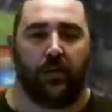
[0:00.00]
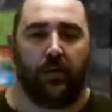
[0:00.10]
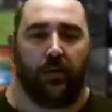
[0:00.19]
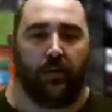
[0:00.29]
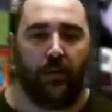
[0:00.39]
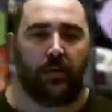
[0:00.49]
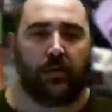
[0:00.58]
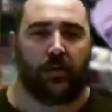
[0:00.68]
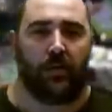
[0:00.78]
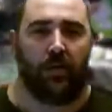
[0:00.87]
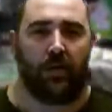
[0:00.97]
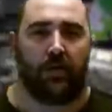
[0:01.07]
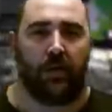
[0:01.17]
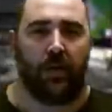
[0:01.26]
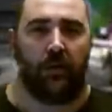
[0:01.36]
not just the
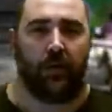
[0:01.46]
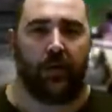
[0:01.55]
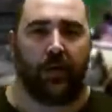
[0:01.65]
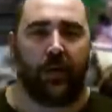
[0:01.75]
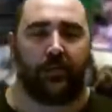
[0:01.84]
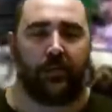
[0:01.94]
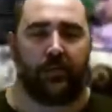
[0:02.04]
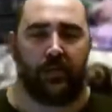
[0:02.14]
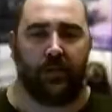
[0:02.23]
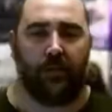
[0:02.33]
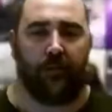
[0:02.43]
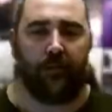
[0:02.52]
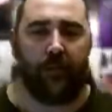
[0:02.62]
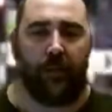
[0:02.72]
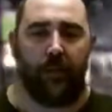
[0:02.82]
console and the games themselves,
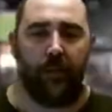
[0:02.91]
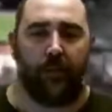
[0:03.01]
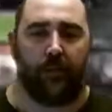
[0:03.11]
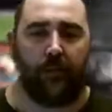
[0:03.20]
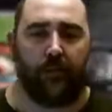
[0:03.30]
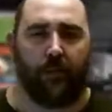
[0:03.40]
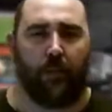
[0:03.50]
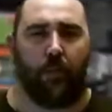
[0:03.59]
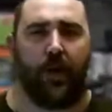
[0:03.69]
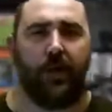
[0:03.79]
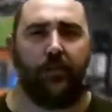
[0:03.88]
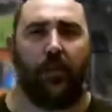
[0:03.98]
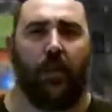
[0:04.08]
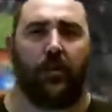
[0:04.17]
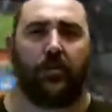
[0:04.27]
but the way that
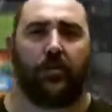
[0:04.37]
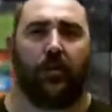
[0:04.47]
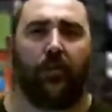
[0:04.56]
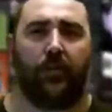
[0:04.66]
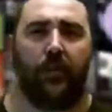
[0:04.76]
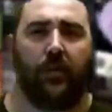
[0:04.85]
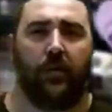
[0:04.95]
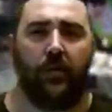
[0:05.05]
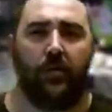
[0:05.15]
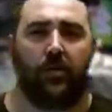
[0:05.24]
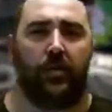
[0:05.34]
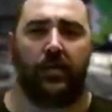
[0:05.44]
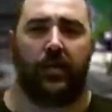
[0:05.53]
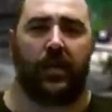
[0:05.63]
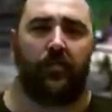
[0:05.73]
Microsoft
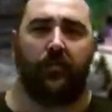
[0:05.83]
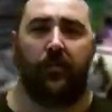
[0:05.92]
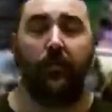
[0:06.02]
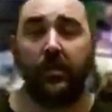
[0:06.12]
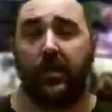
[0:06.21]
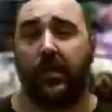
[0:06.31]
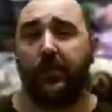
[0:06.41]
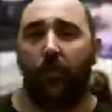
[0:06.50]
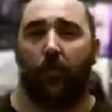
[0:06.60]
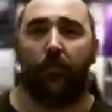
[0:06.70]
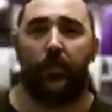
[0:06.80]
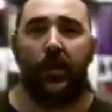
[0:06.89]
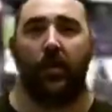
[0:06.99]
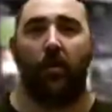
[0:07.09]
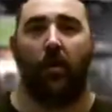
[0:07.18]
treats their customers. For example,
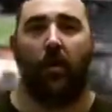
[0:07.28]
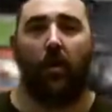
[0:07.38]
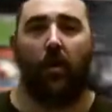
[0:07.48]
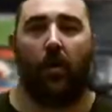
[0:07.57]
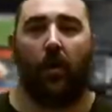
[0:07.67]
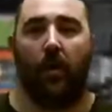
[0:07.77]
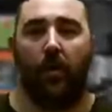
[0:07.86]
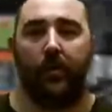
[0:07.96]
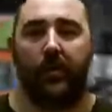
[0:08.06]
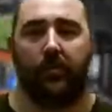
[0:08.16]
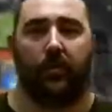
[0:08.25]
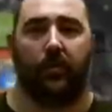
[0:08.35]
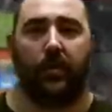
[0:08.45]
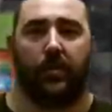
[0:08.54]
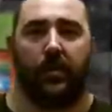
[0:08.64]
now I'm a
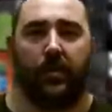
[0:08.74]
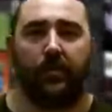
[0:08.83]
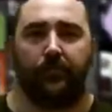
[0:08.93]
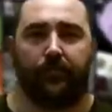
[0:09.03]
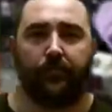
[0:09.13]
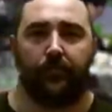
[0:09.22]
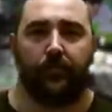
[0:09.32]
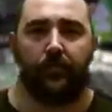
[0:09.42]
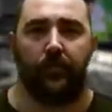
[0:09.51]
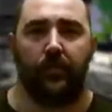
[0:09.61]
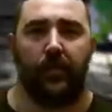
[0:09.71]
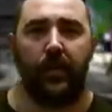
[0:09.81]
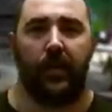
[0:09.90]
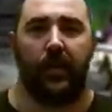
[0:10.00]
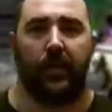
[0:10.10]
computer engineer,
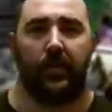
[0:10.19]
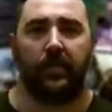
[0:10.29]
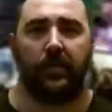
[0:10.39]
and